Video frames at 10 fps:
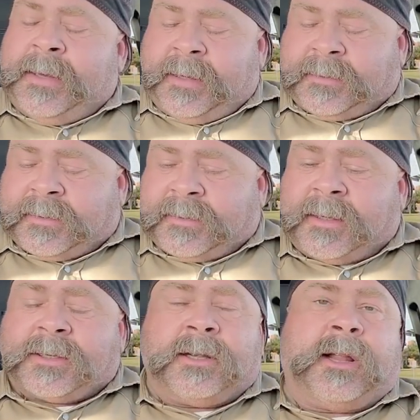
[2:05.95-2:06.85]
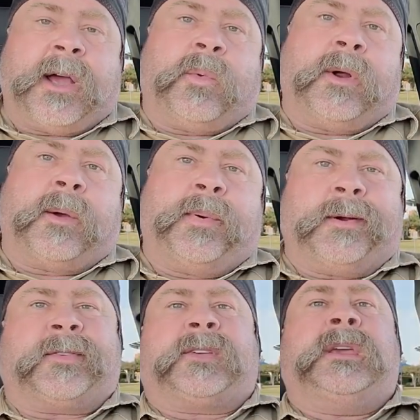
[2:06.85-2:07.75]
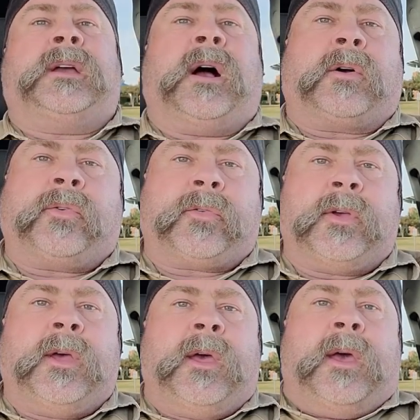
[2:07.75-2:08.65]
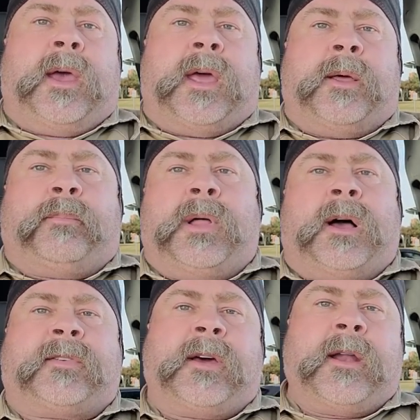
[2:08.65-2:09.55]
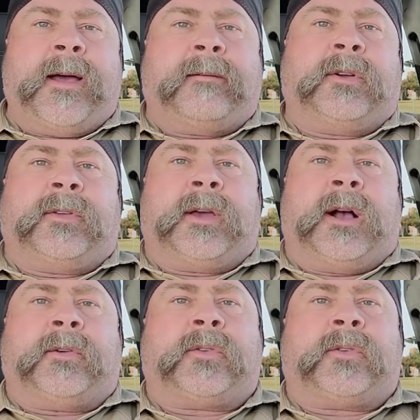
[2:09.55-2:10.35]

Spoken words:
it's essentially like wearing a pair of ski goggles, and it blocks out everything else.